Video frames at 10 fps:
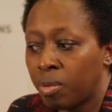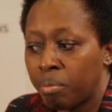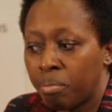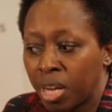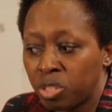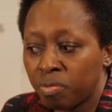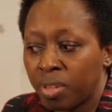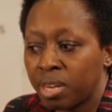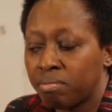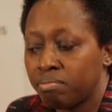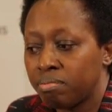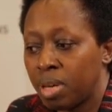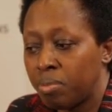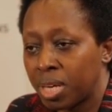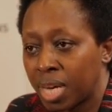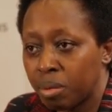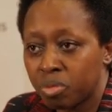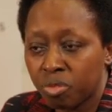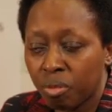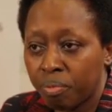much of that maybe
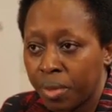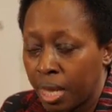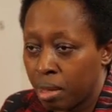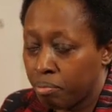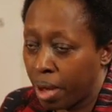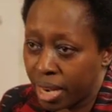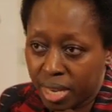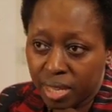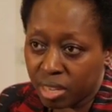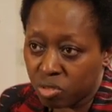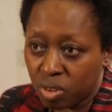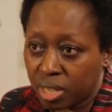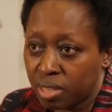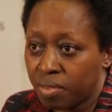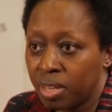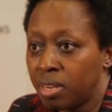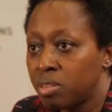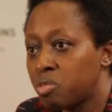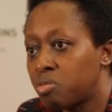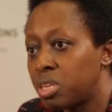comes from partly the extractive
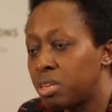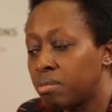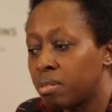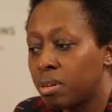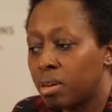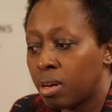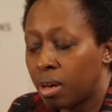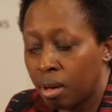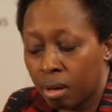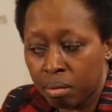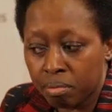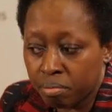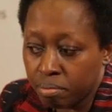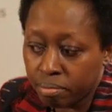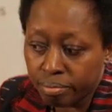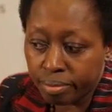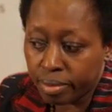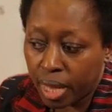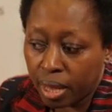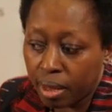industry,
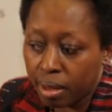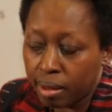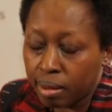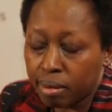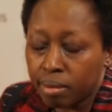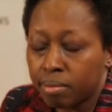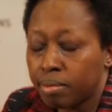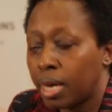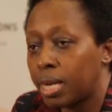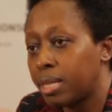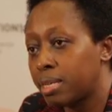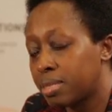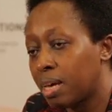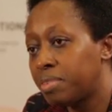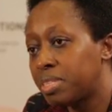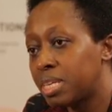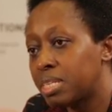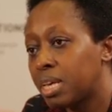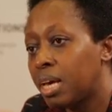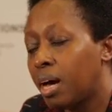and other
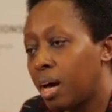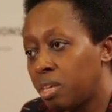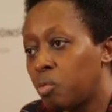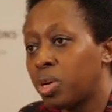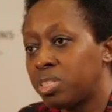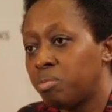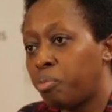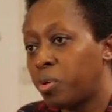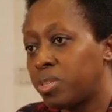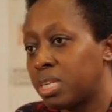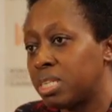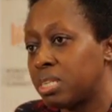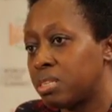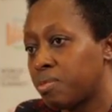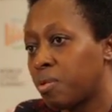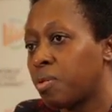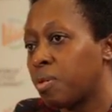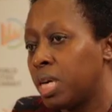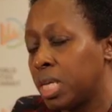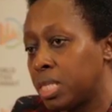services. I think what's important is
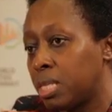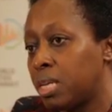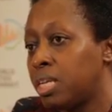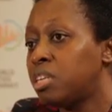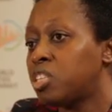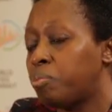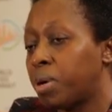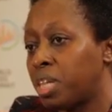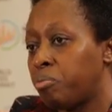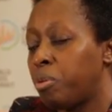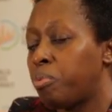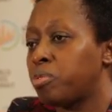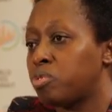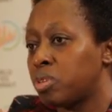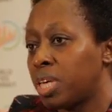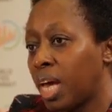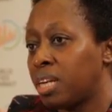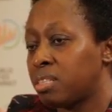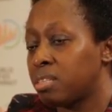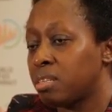for the leadership and the people to
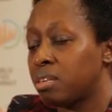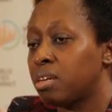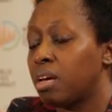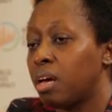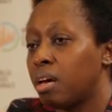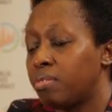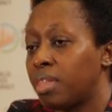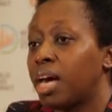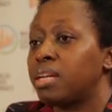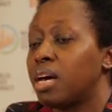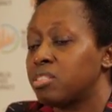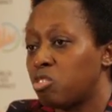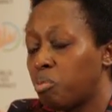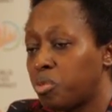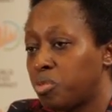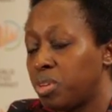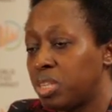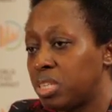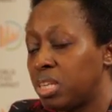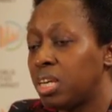get that as an
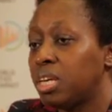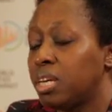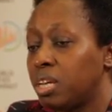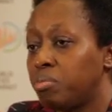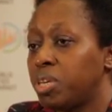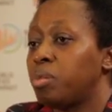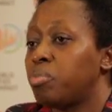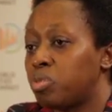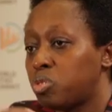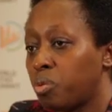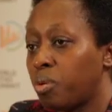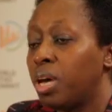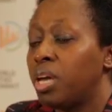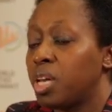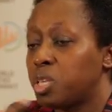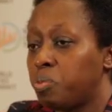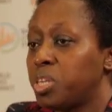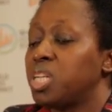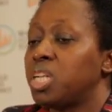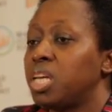opportunity and be able to
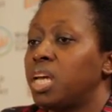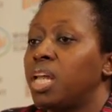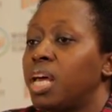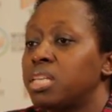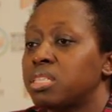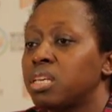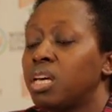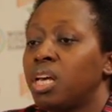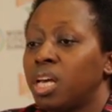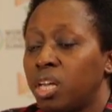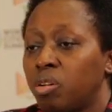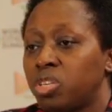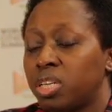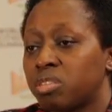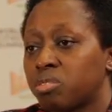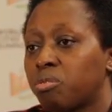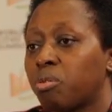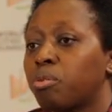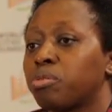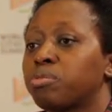especially enhance endogenous
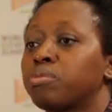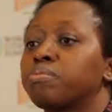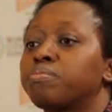growth.